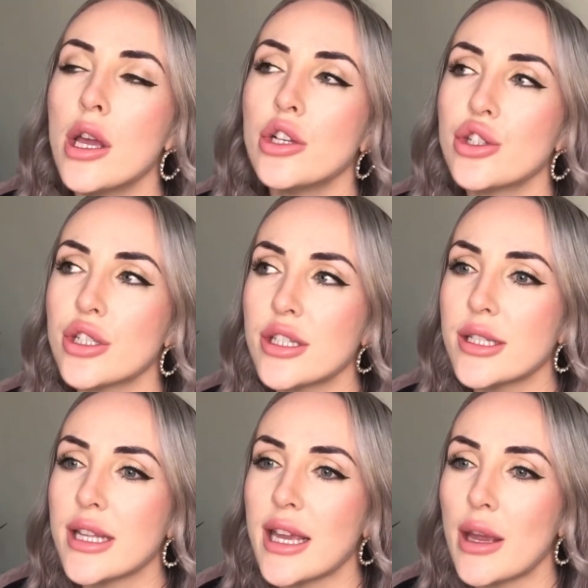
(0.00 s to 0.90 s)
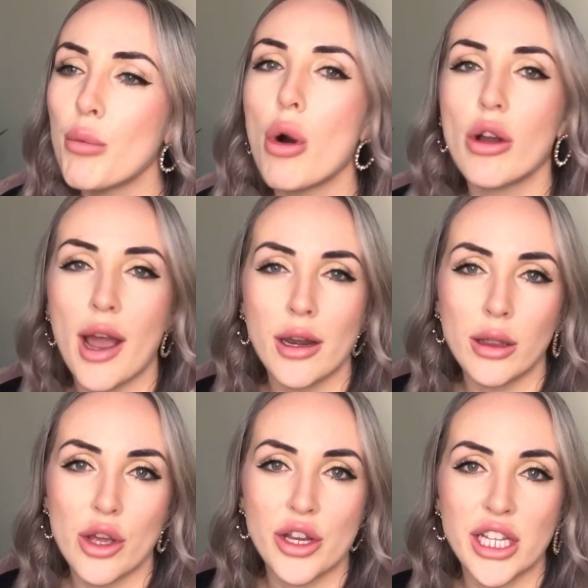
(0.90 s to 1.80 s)
just to see what kind of
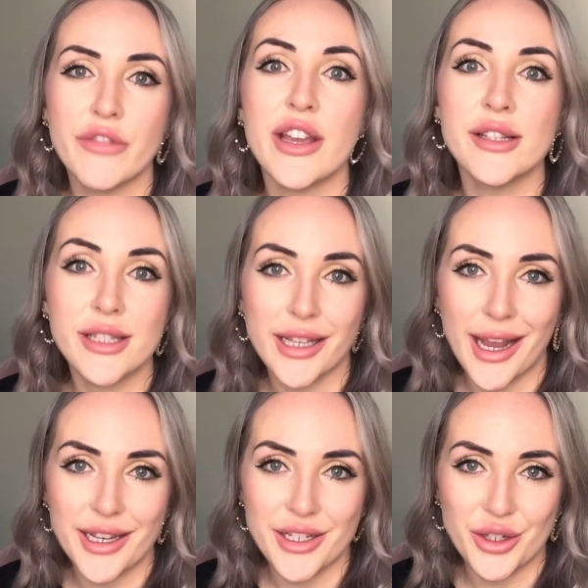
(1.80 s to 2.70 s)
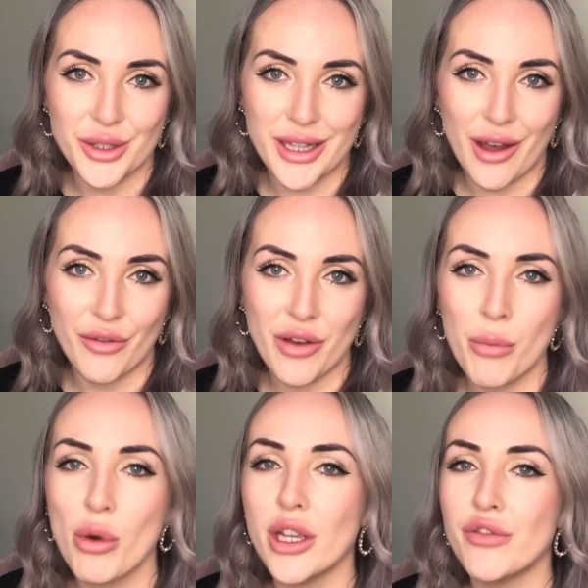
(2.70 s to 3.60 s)
learning you've instigated yourself and
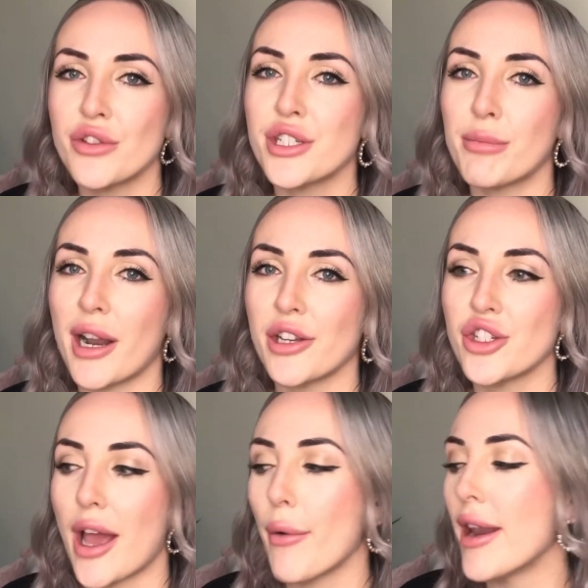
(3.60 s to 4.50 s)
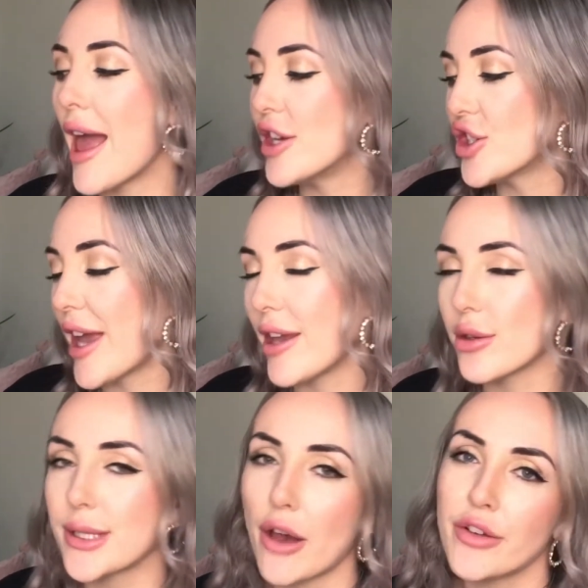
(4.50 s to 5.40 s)
what you've done to branch out and educate
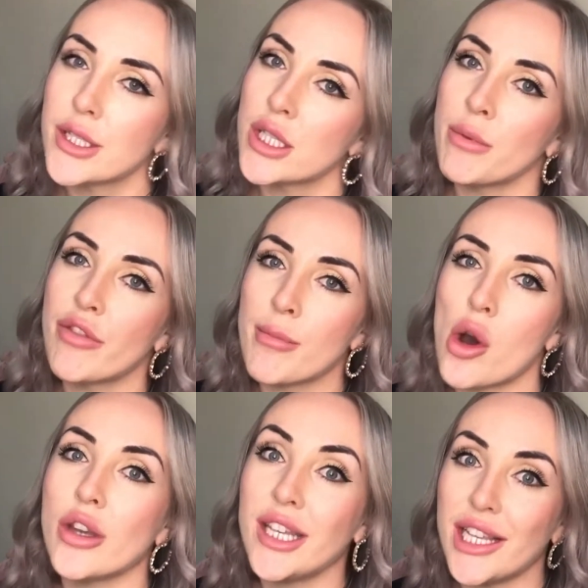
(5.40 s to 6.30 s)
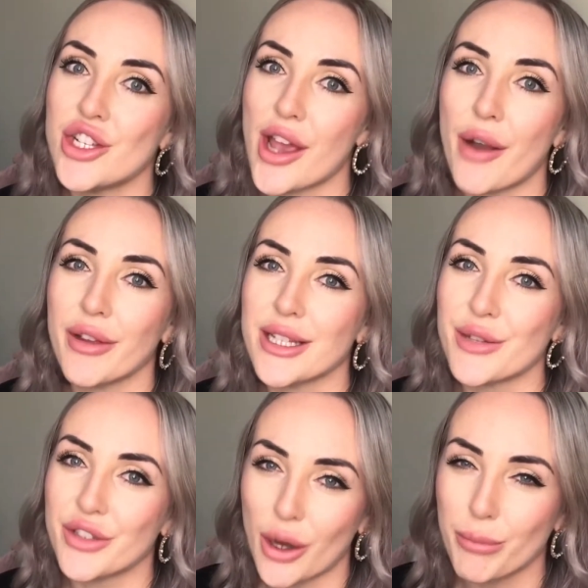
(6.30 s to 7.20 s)
yourself in some of the more niche areas of
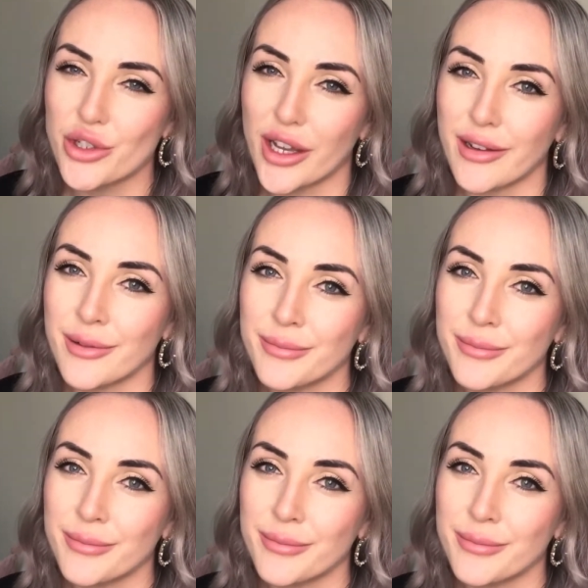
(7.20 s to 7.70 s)
adoption.